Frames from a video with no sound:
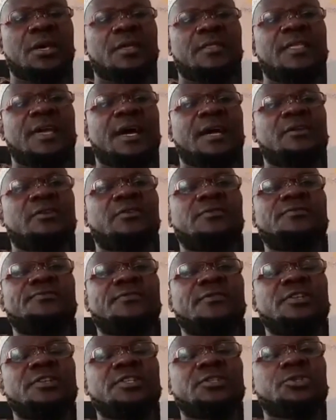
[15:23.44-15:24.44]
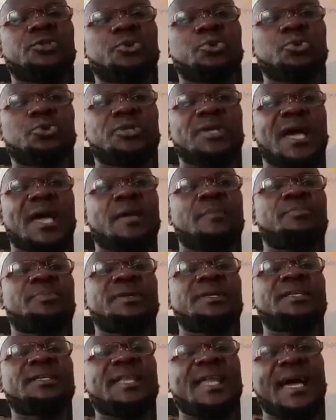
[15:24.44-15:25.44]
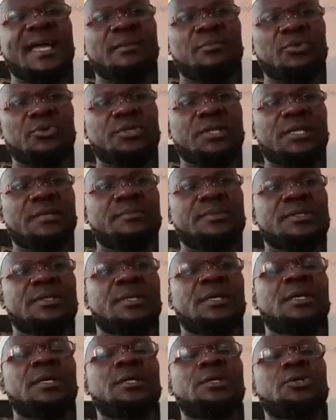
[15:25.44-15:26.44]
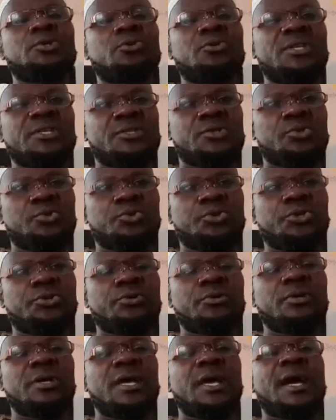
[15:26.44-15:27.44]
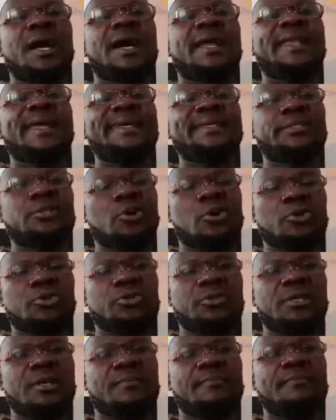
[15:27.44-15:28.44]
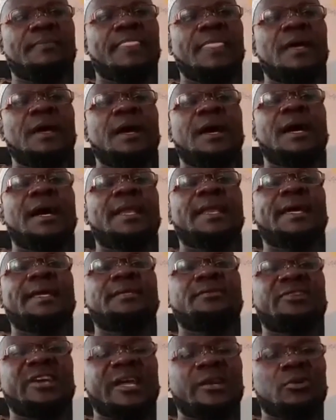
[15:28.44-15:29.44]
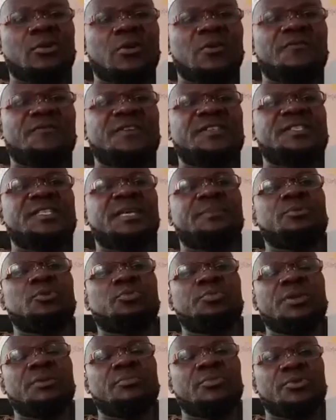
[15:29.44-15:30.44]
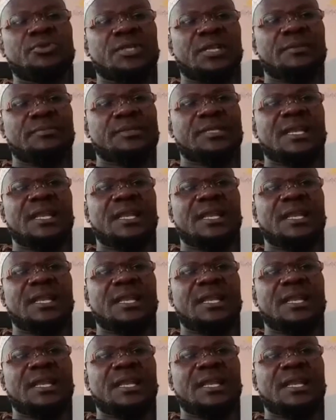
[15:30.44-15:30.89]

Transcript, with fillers: The Unfolding Truth, I bring non Muslims to the studio and I talked to them and I tried to convince them to be Muslims.